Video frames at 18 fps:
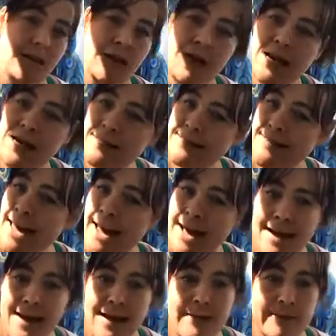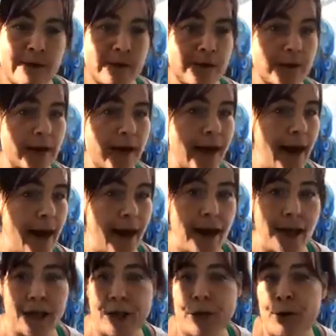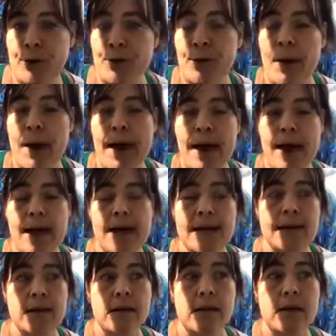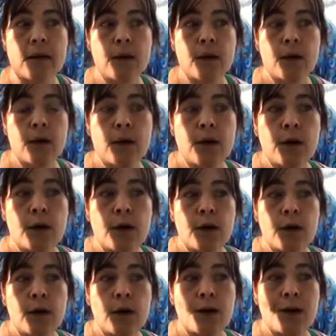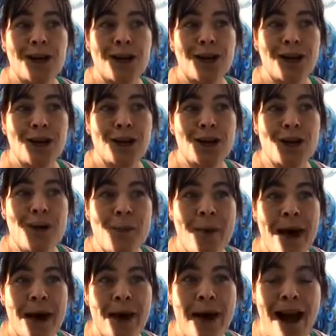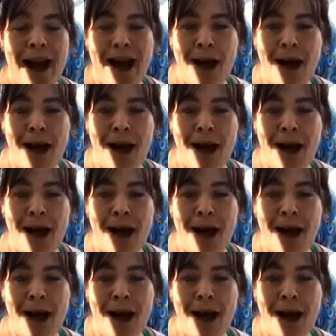it's hammered at you. And no matter how